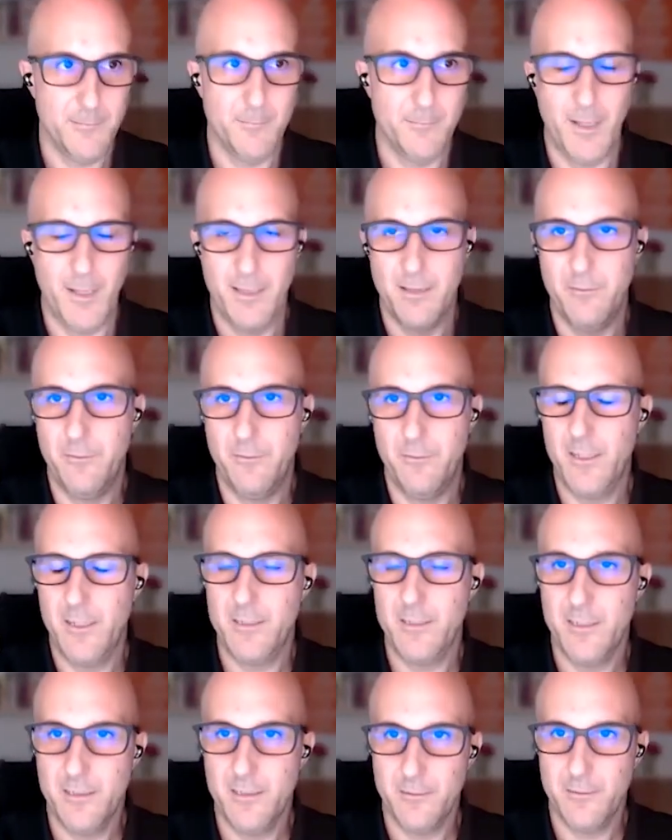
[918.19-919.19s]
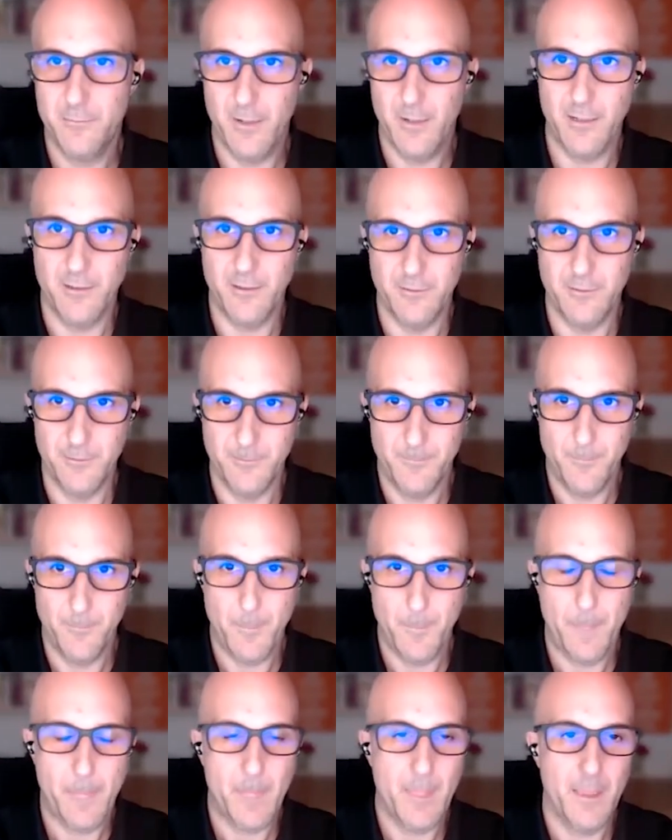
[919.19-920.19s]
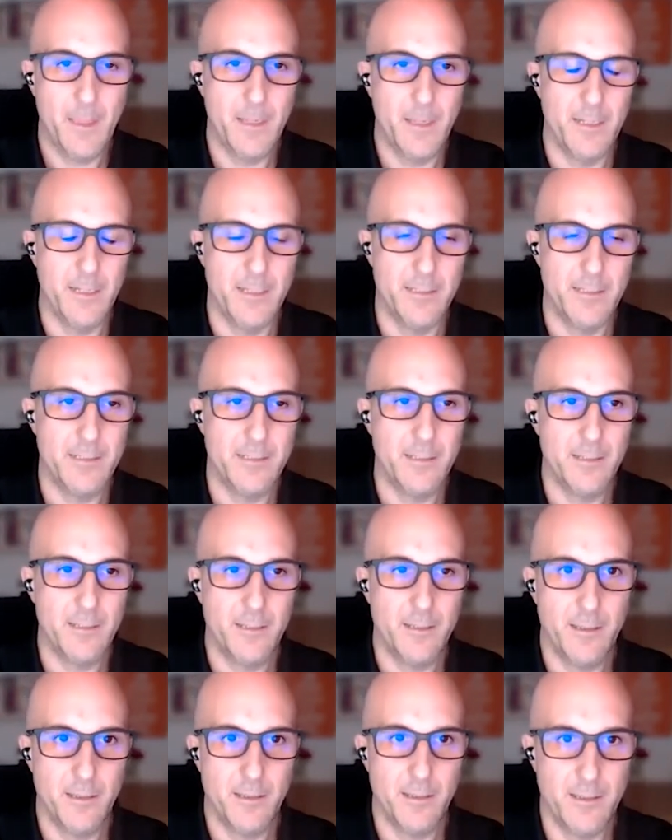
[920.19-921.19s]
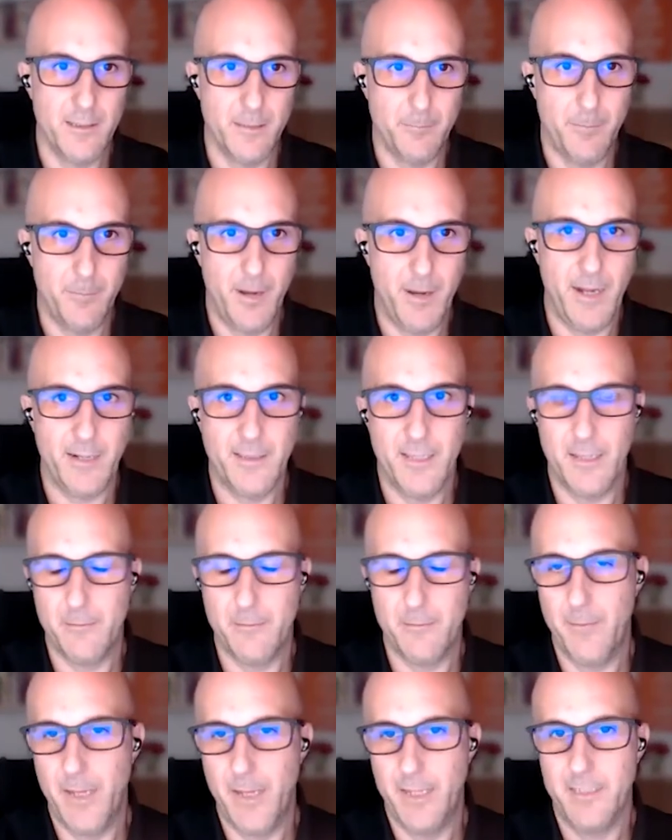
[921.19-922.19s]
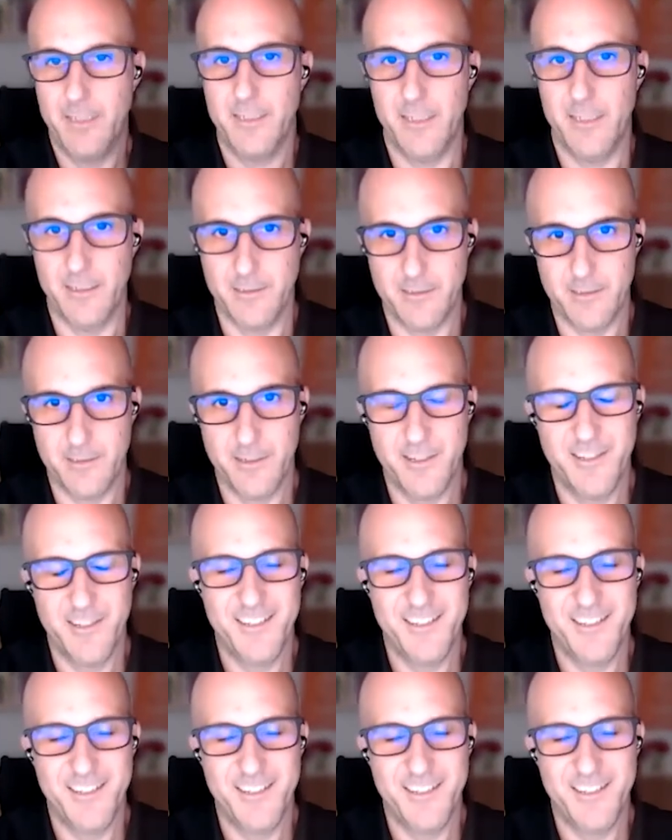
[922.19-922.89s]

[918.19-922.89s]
But the business value is the part that makes sense.